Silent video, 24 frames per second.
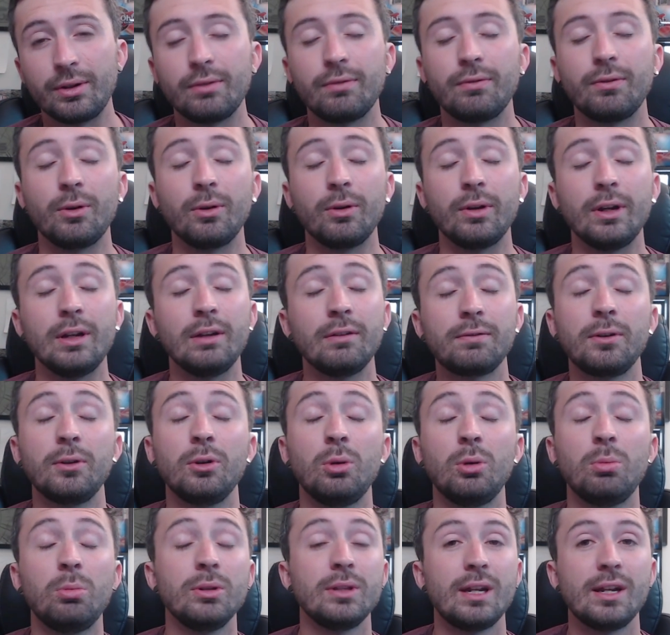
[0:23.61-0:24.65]
For
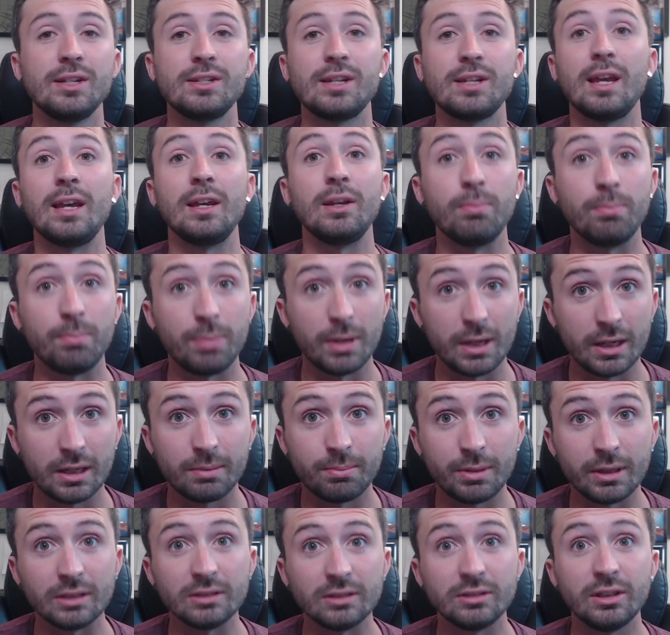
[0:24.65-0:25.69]
Infernoble, that is a
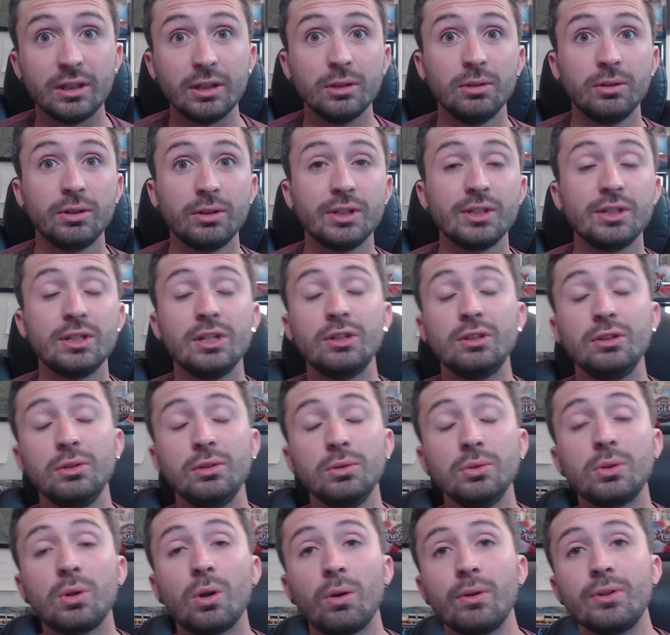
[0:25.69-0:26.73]
big deal because these
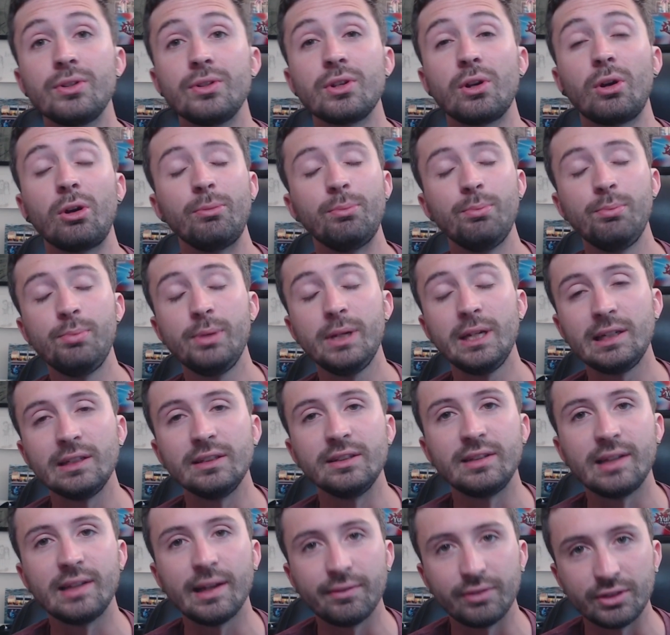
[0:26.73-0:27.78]
two cards are
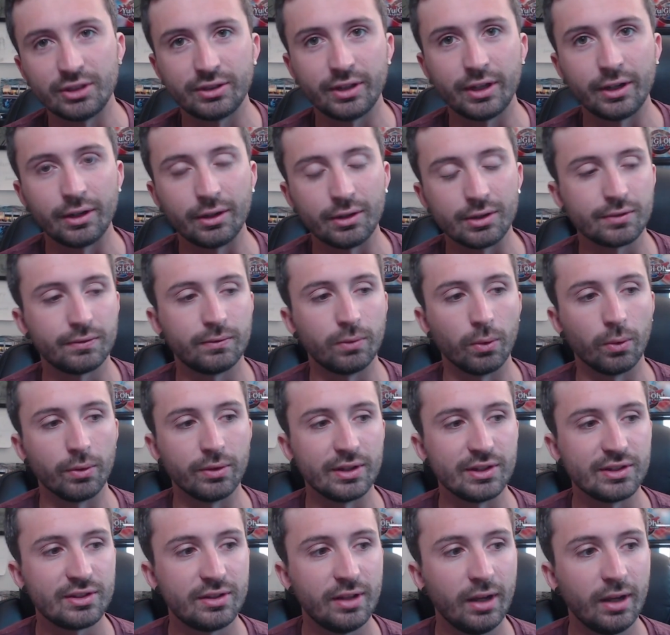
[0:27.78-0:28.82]
big devastators for
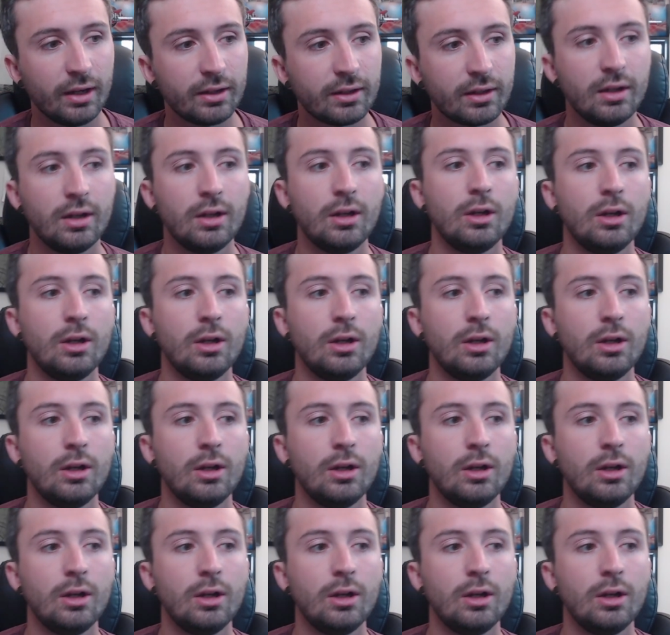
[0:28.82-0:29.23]
this deck.